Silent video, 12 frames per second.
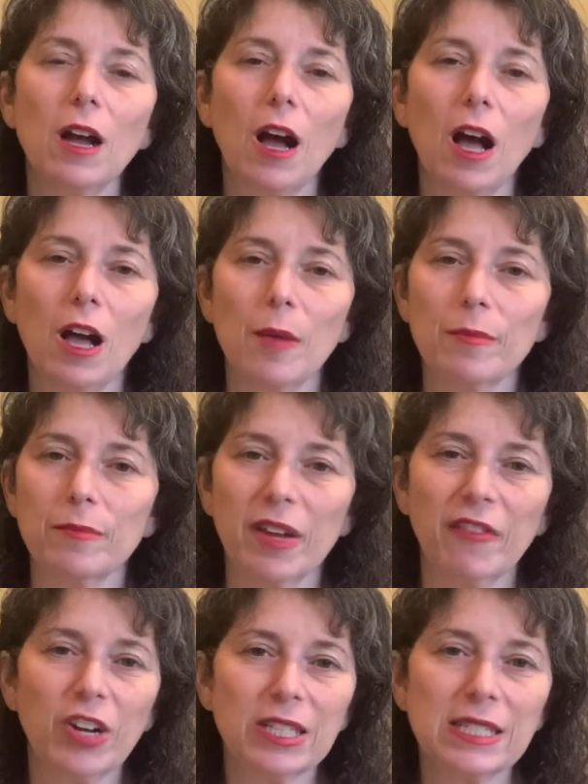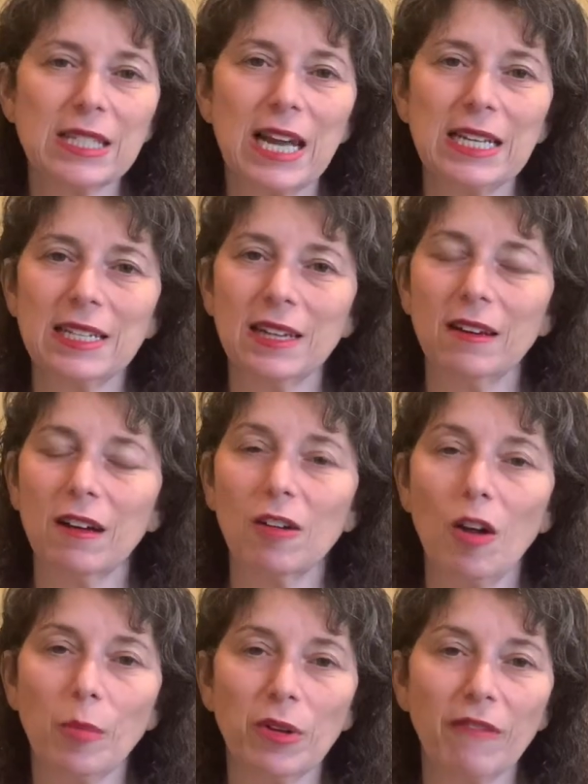My friends and I did a
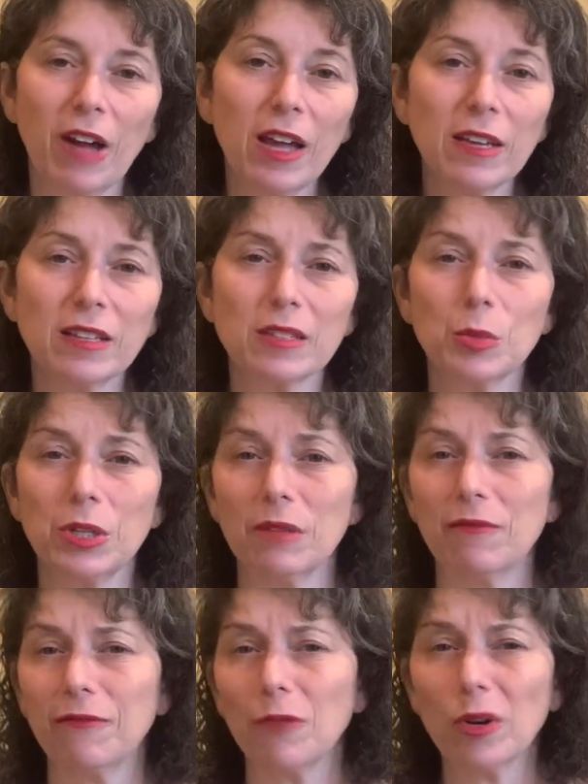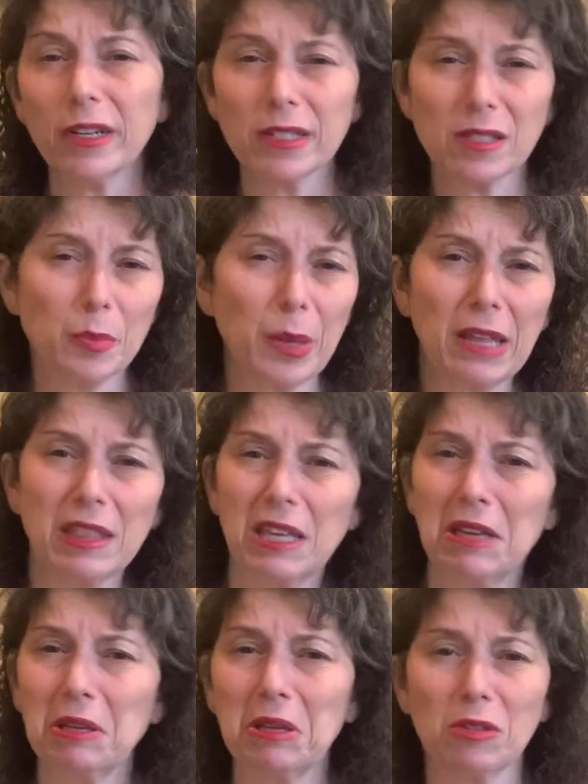couple of hikes. We did forest
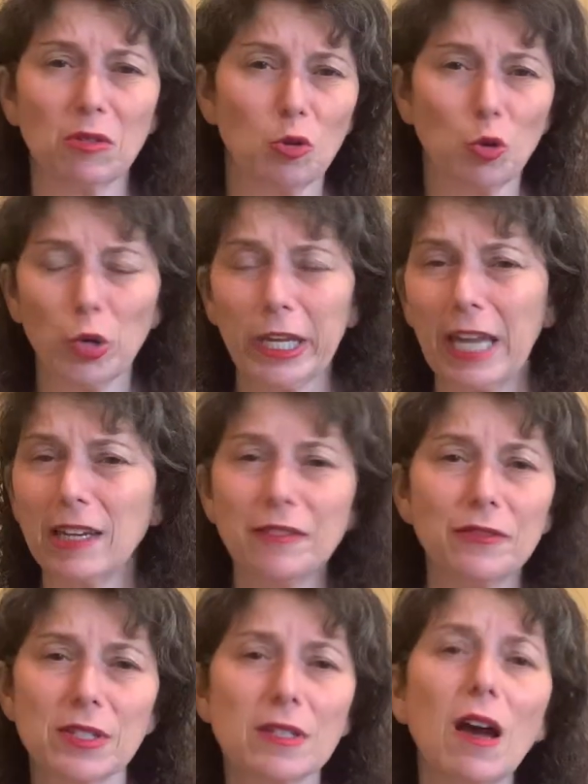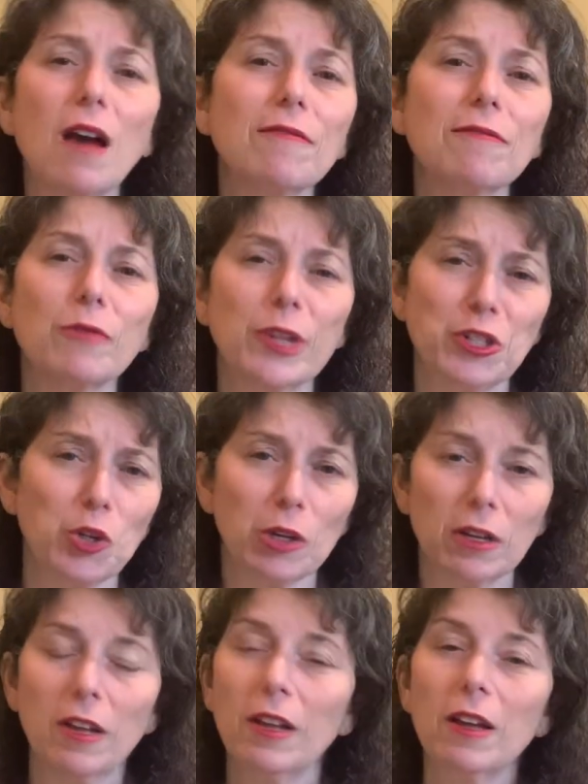bathing and creative stuff. We took
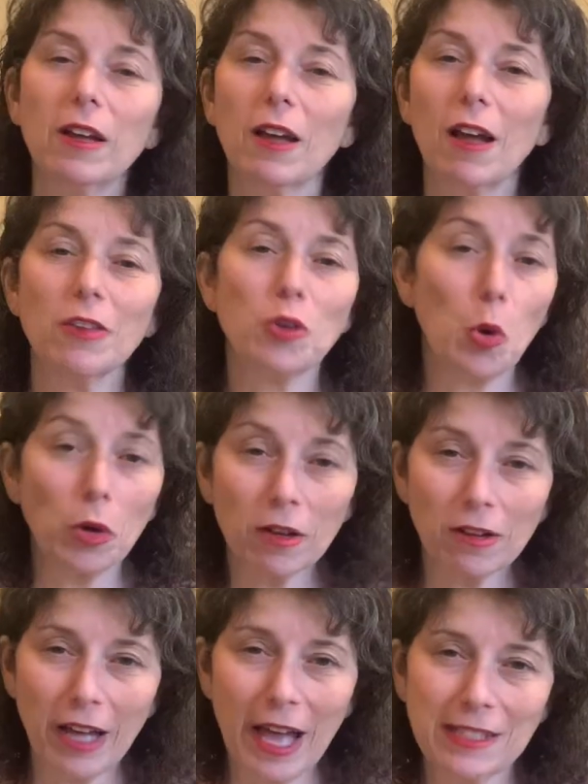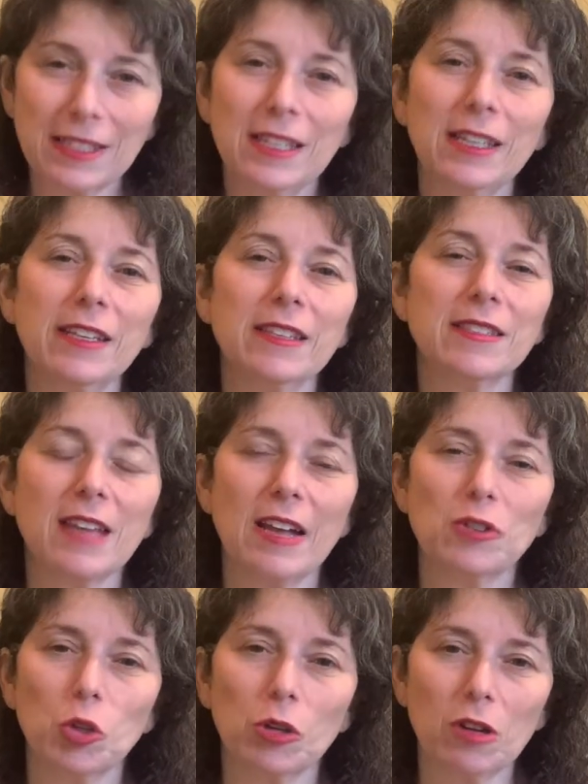yoga classes. I
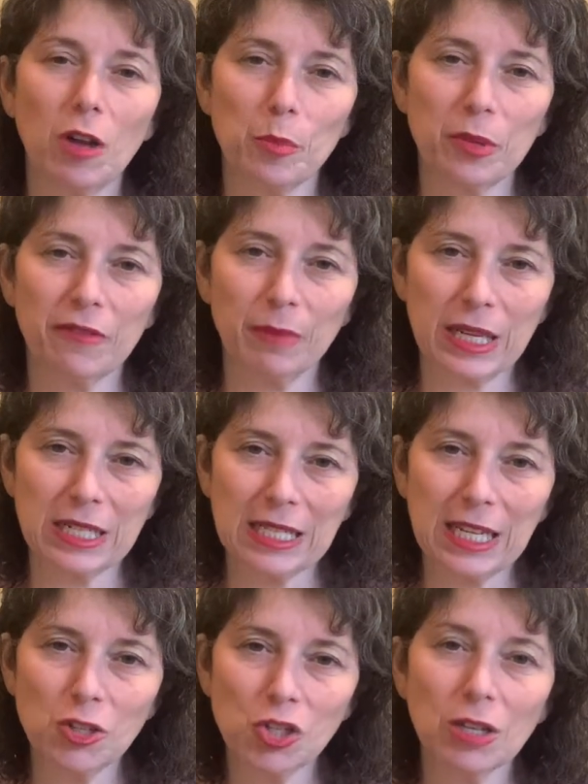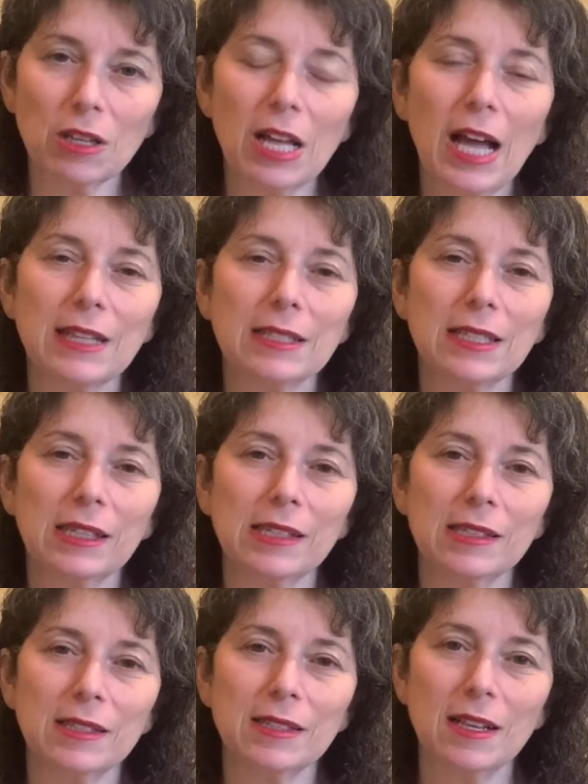took a couple of meditation
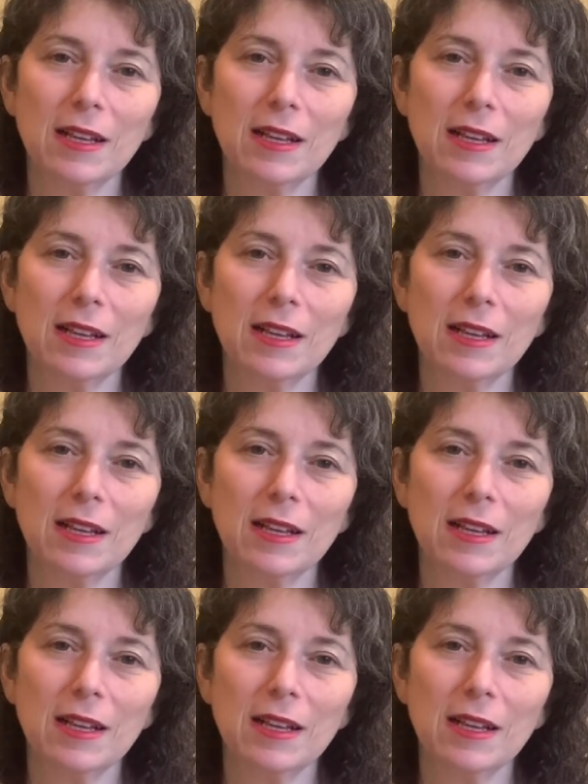classes.